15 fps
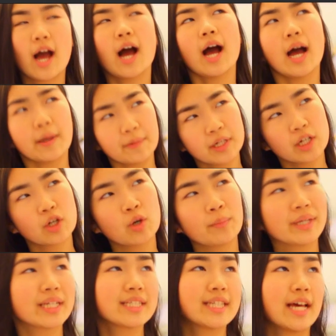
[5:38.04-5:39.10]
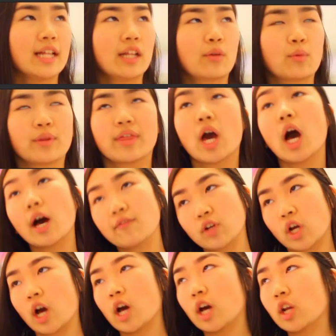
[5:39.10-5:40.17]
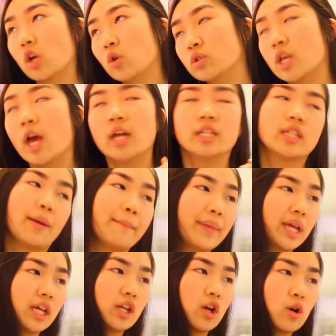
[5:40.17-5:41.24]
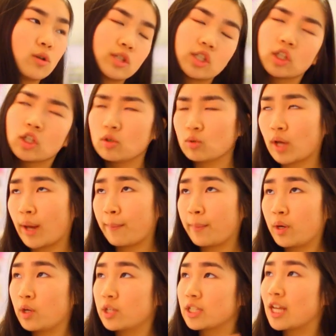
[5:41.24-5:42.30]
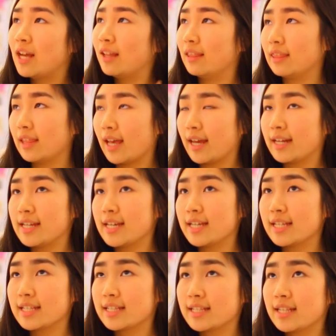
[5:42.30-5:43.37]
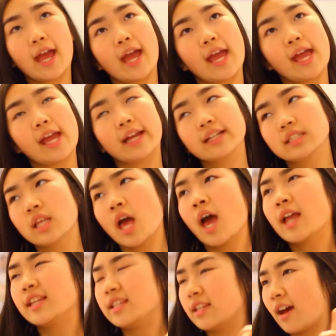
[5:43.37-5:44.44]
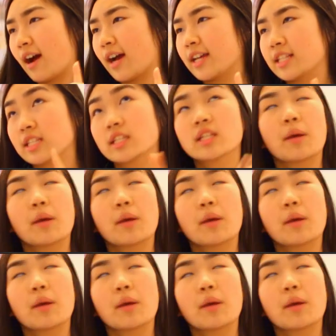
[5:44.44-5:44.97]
I'm gonna go make a salad with avocados, tomatoes, cucumbers, lettuce, eggs, nuts,